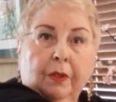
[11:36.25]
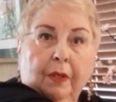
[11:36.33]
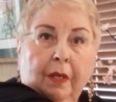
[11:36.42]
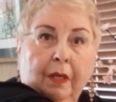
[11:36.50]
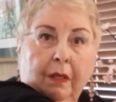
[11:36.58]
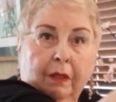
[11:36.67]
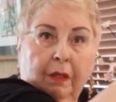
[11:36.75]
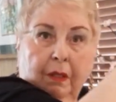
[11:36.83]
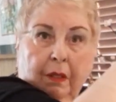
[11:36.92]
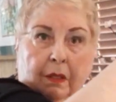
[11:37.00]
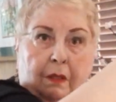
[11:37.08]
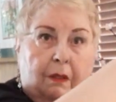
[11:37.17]
that?
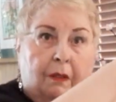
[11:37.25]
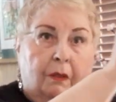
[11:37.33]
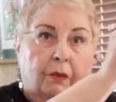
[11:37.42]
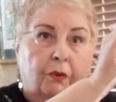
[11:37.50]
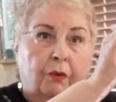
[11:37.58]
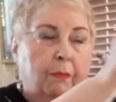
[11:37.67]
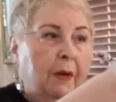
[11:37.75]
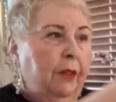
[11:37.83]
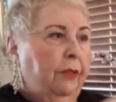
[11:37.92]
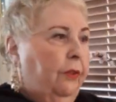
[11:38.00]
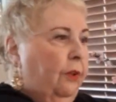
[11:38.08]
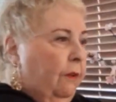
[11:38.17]
To my
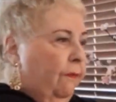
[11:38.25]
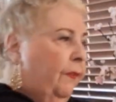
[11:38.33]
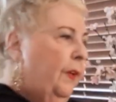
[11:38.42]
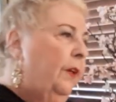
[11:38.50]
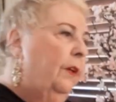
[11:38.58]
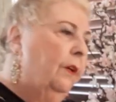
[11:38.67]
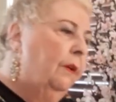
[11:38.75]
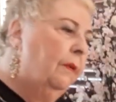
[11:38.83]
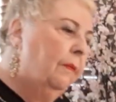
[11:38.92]
third finger.